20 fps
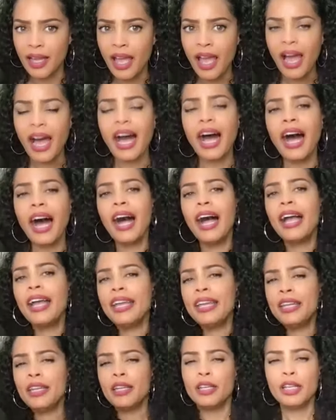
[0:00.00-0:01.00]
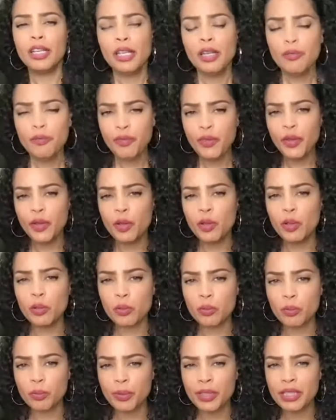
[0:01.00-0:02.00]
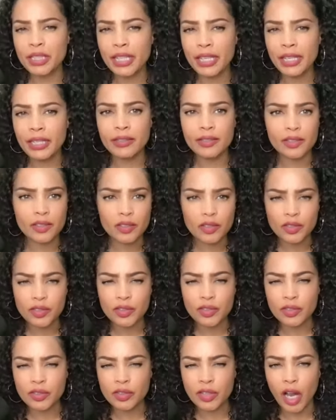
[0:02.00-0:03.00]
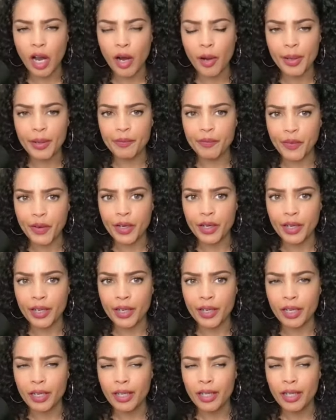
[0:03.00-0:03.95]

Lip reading: I feel really sorry for her.